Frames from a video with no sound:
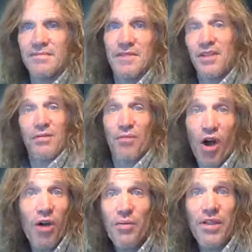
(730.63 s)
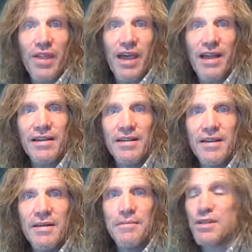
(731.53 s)
Nothing wrong with that
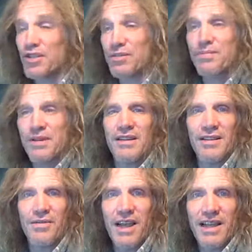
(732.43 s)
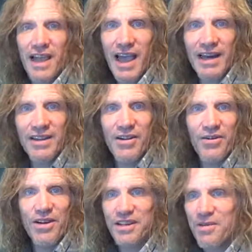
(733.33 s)
but just put it in the right
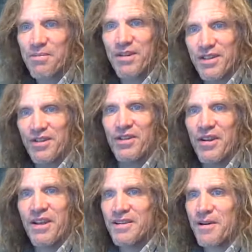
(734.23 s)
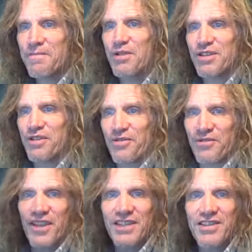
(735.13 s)
category. Don't put your don't put your
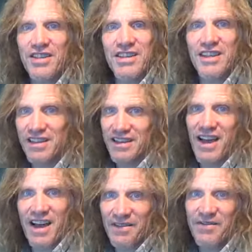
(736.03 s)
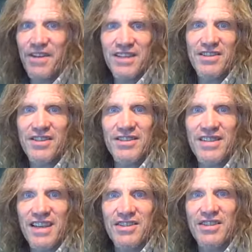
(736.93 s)
fiction in the nonfiction
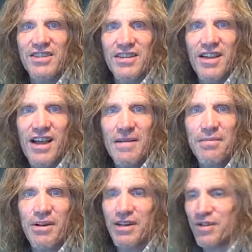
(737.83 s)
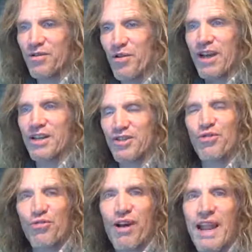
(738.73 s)
section in the library. Don't try to
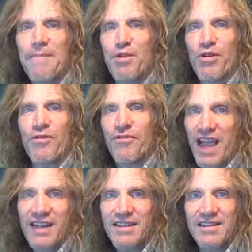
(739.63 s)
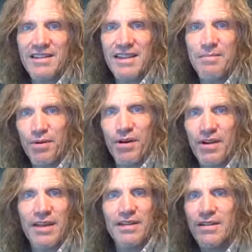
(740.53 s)
cram your fantasy
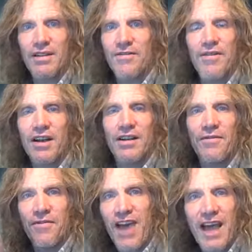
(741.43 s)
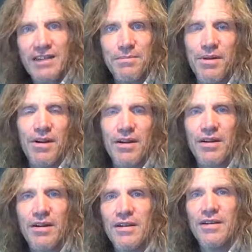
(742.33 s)
book into the fucking fact
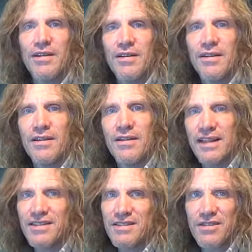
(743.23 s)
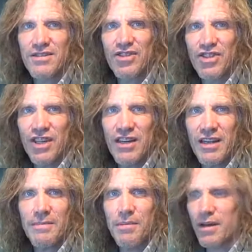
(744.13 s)
book. That's just
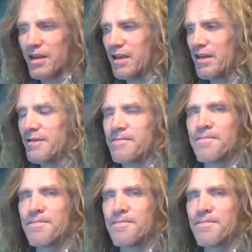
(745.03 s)
cheating, buddy.